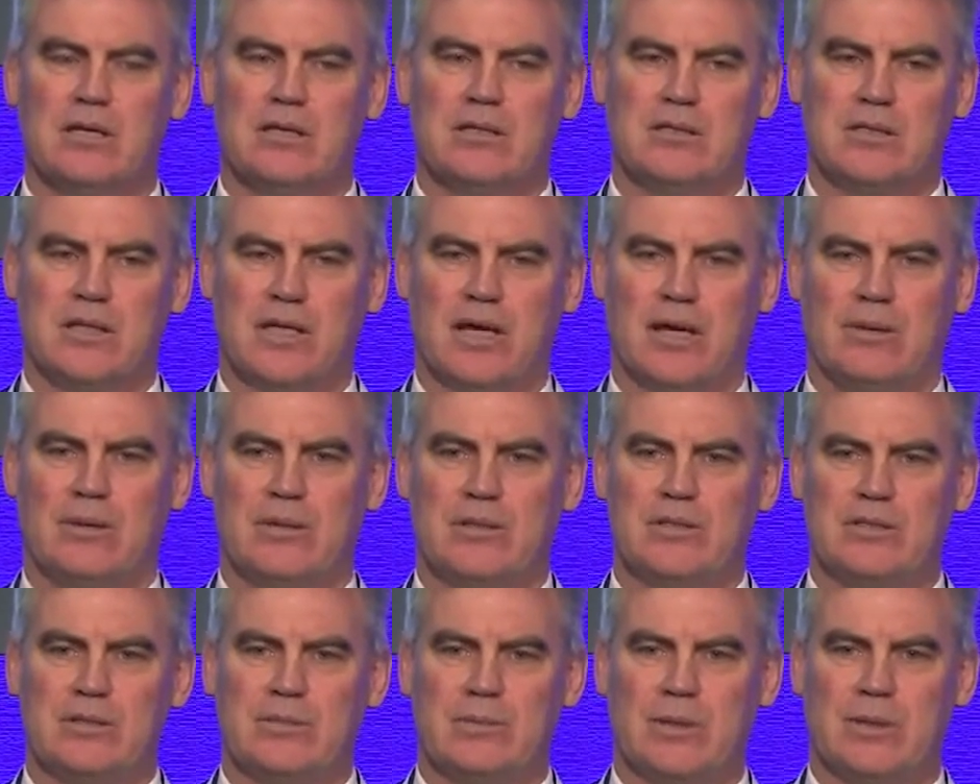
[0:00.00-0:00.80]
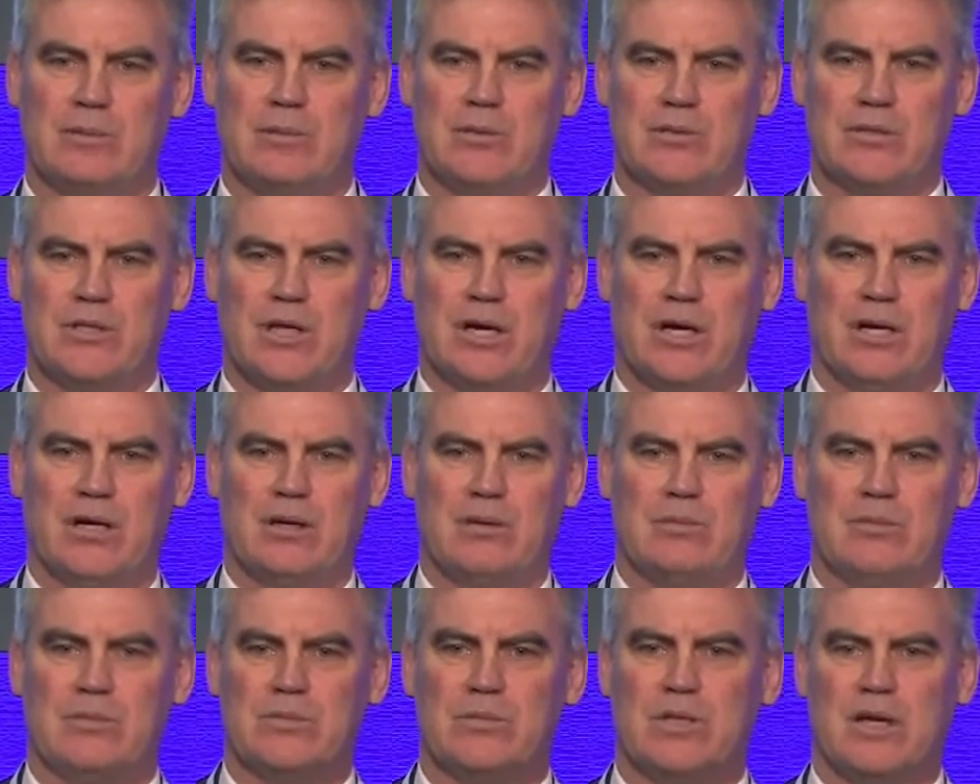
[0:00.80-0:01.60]
to go into people's
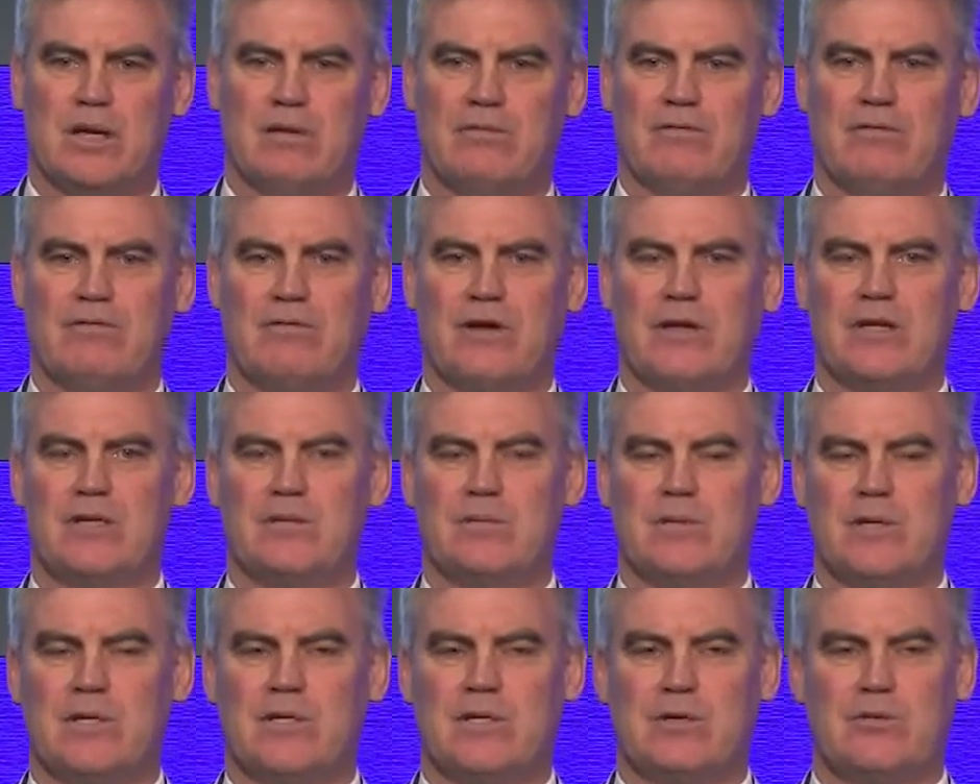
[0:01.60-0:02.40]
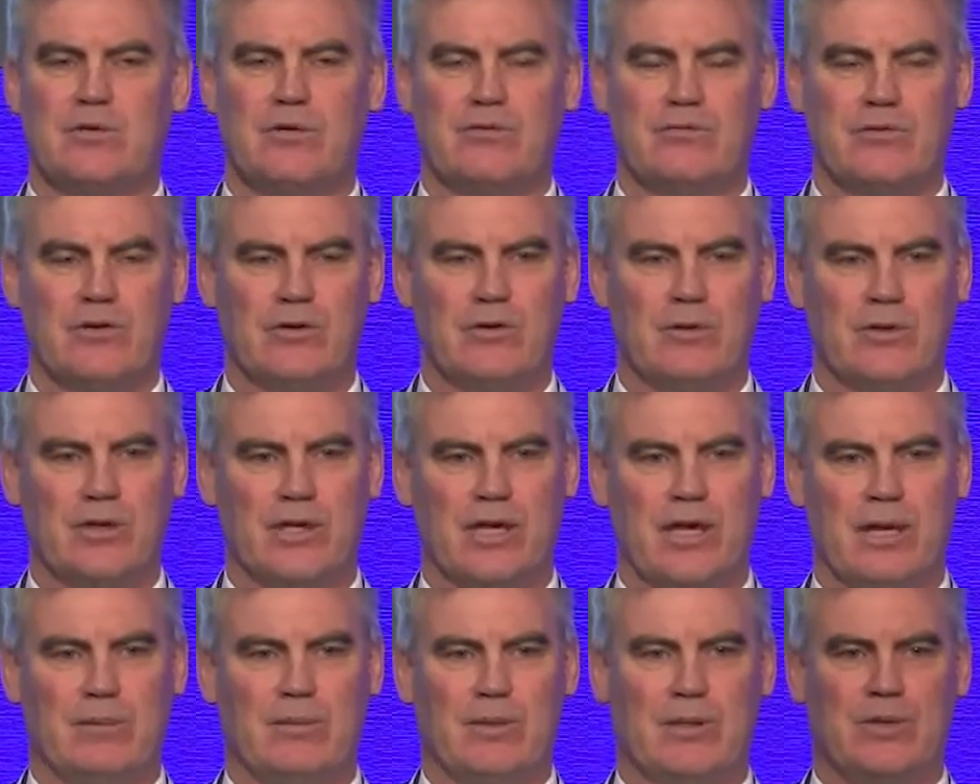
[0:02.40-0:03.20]
homes and fundamentally review the
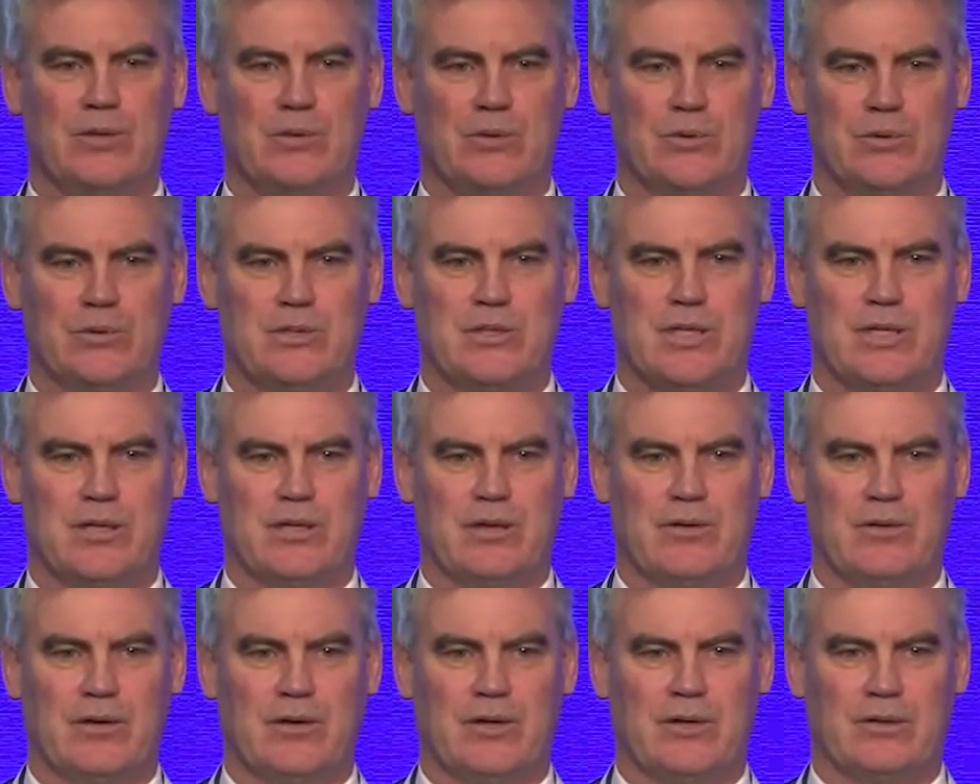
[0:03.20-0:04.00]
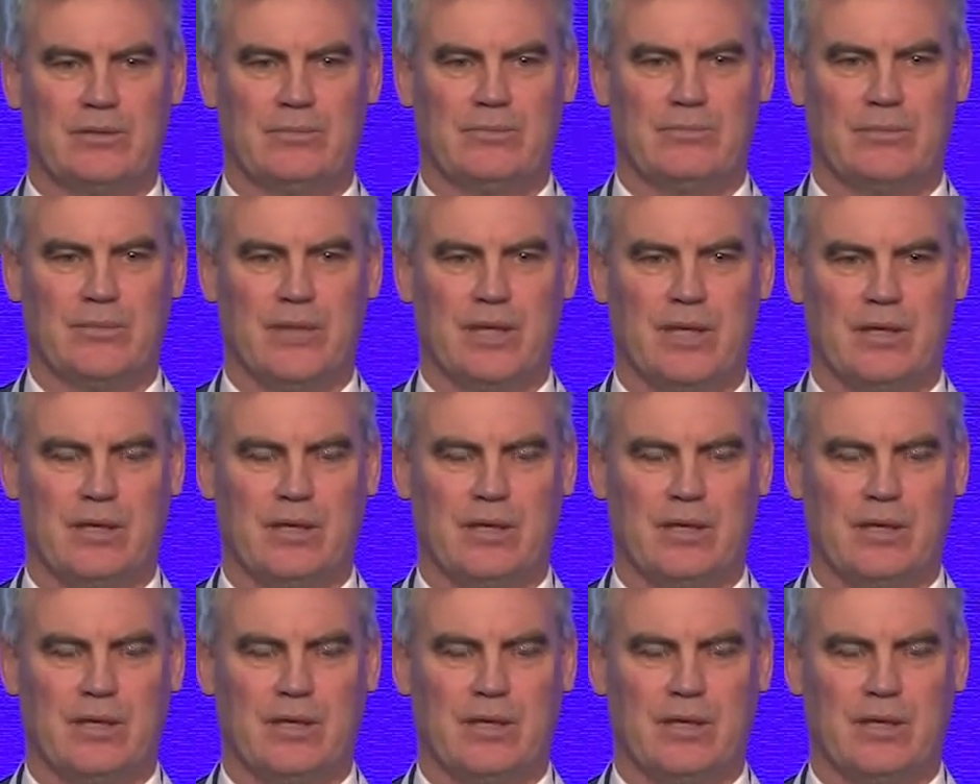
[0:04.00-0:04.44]
chemicals that they're on.